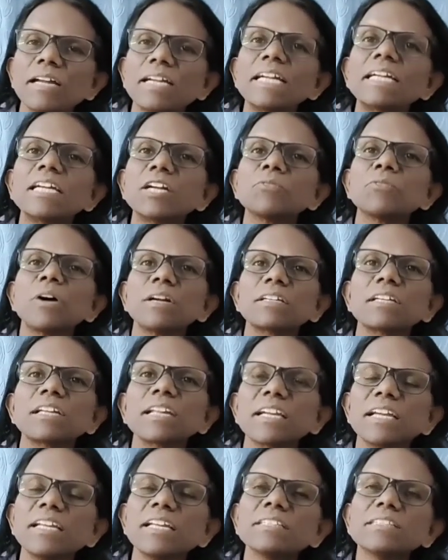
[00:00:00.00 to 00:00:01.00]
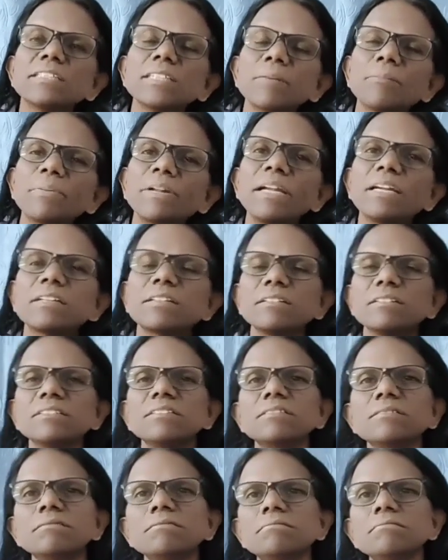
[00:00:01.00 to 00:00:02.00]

treated water in a separate